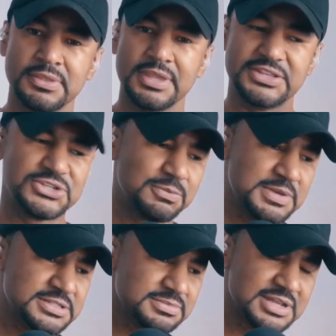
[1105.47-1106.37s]
It took me
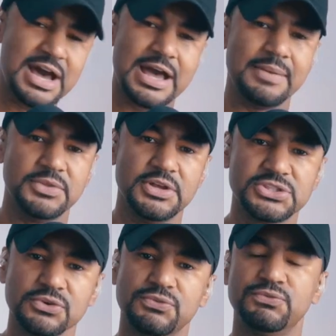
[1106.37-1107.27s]
some time
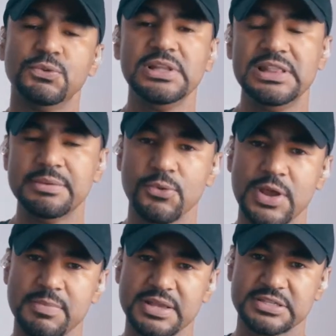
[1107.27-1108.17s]
to fully liberate
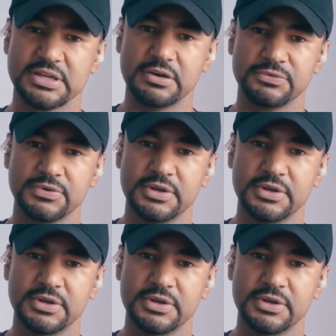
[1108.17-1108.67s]
myself